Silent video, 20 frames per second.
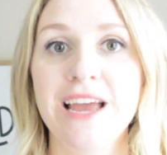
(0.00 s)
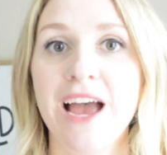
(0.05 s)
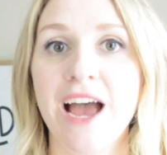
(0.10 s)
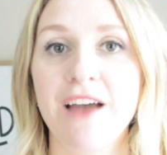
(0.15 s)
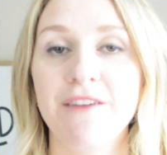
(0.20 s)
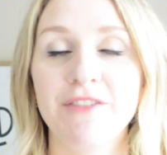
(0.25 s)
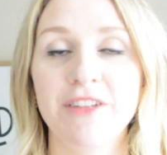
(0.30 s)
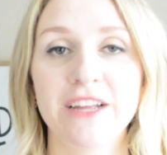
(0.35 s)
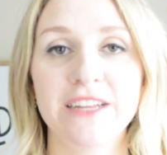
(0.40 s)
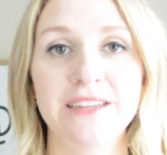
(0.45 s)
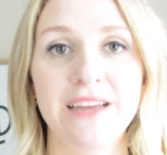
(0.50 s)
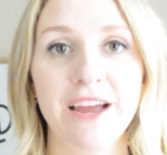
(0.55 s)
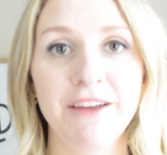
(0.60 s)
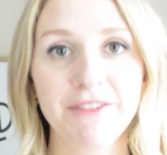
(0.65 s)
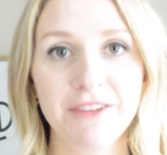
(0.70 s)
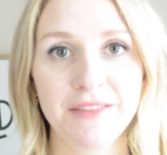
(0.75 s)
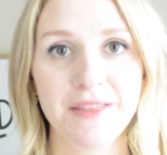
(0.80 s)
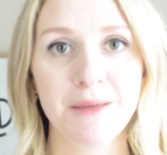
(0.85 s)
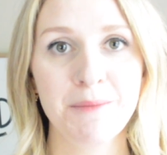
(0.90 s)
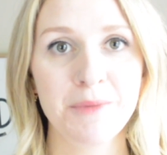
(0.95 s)
I've linked
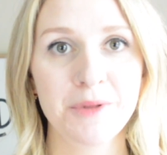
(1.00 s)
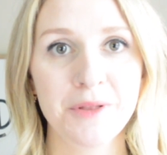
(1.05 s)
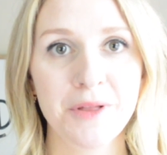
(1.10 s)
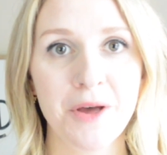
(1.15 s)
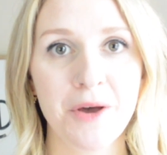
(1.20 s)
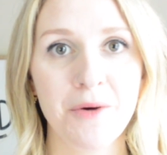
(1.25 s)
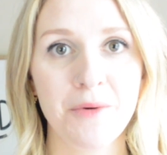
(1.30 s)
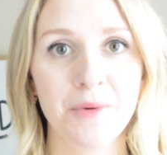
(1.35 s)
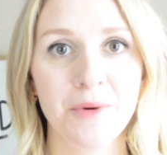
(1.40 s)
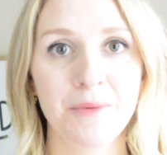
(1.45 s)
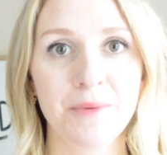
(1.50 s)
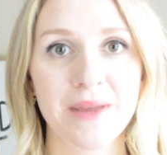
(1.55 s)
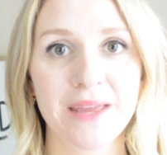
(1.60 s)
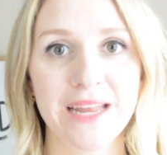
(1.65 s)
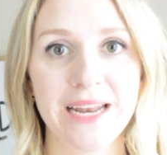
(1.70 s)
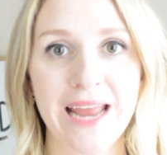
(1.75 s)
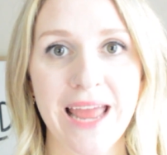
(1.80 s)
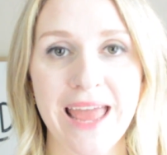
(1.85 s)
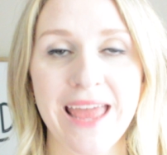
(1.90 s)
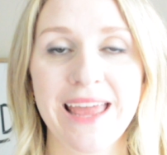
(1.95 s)
everything below where we
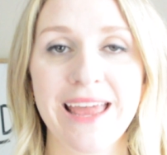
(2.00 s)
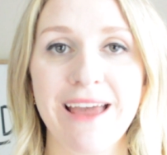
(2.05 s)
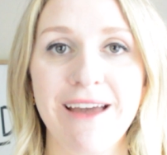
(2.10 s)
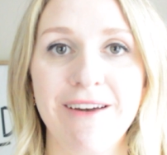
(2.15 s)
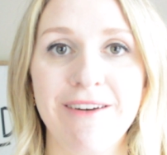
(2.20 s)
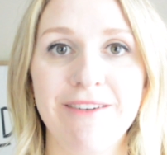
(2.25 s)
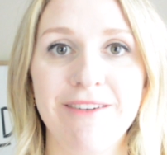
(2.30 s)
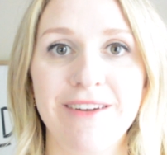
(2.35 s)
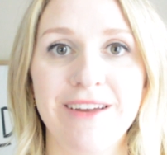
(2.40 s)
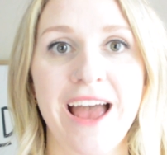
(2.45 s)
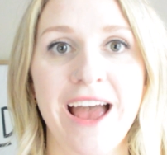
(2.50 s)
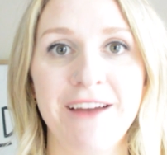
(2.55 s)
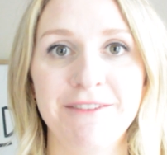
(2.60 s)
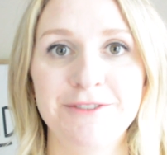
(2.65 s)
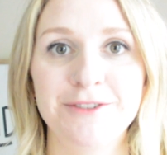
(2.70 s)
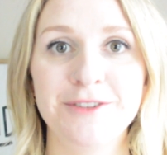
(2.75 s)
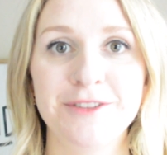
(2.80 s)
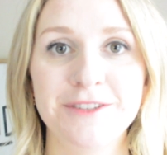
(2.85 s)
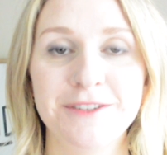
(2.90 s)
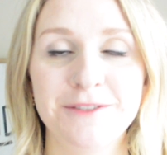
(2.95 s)
can hang out
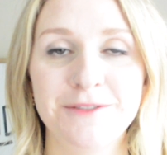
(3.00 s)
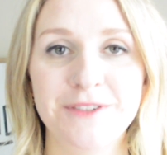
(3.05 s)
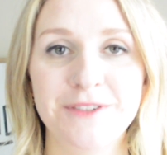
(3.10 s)
after this